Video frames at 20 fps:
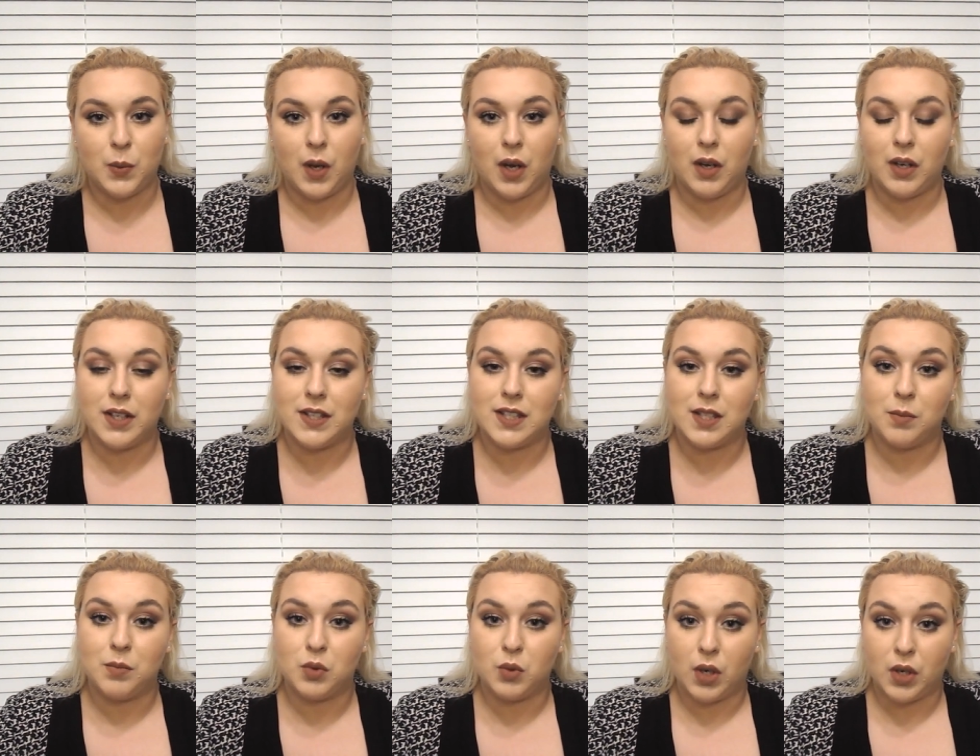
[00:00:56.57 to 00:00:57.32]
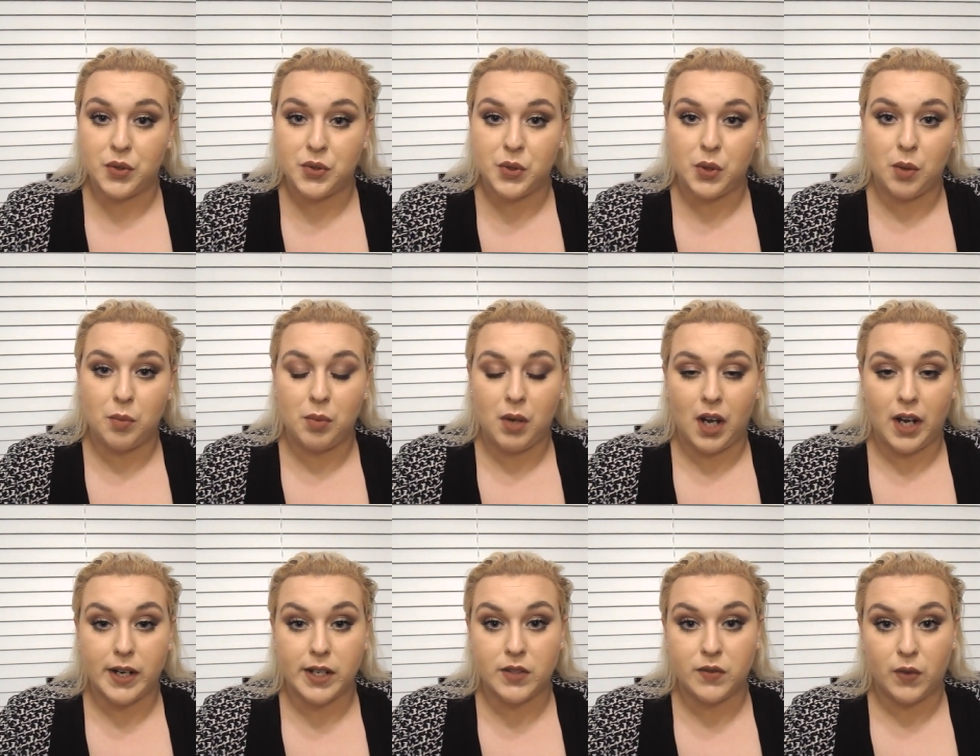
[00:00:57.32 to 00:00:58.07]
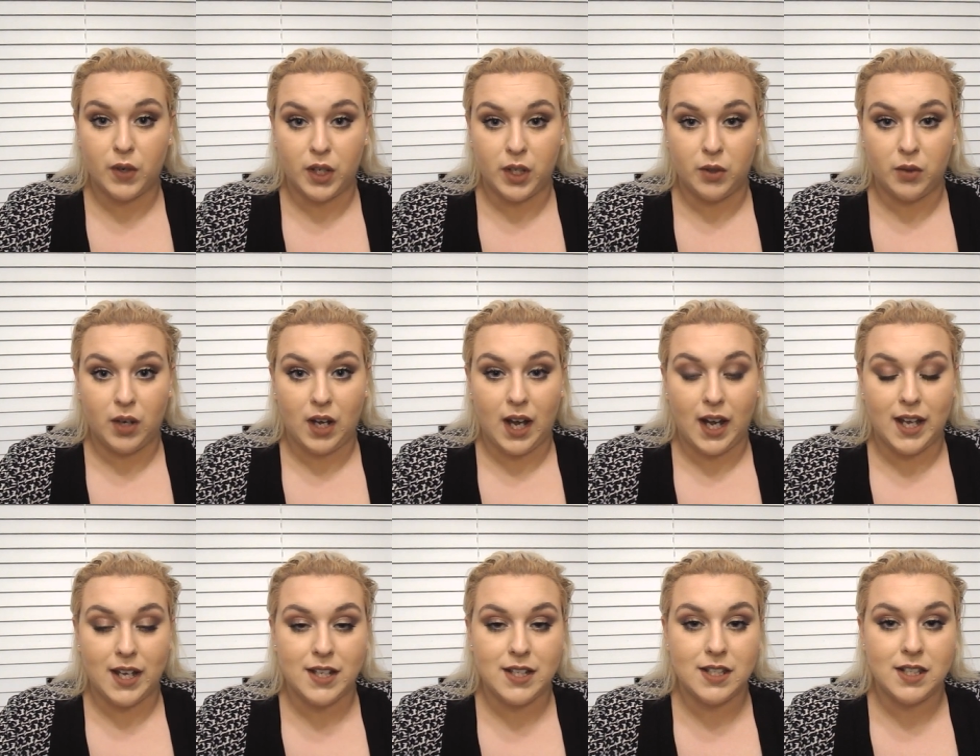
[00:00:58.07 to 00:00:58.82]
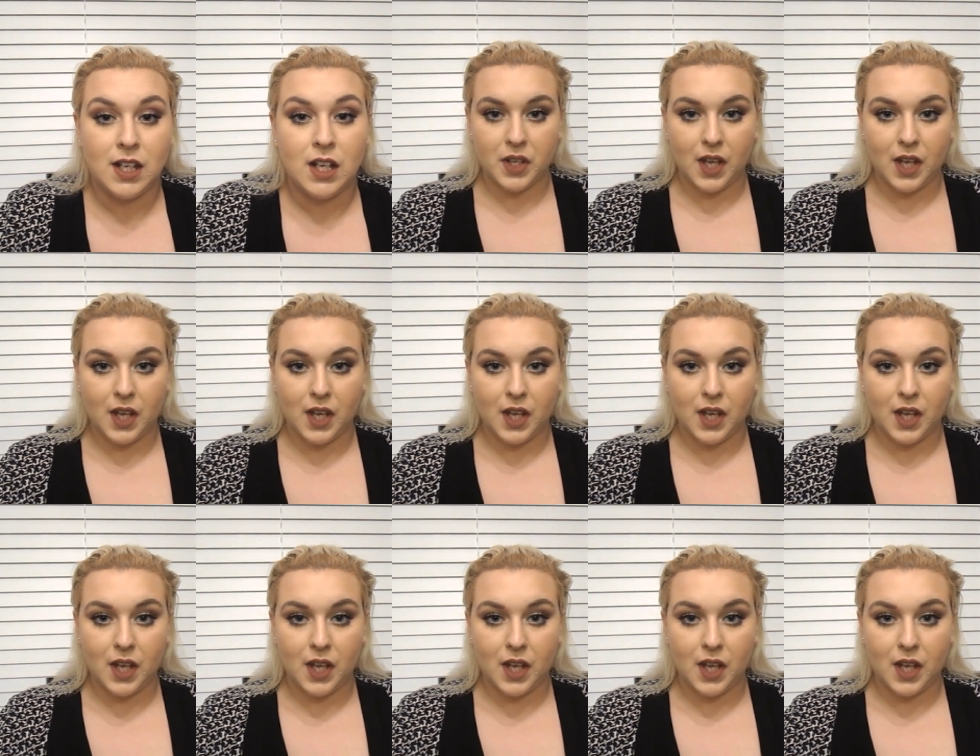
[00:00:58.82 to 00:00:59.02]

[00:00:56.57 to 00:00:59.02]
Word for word: well as some drugstore products for you guys.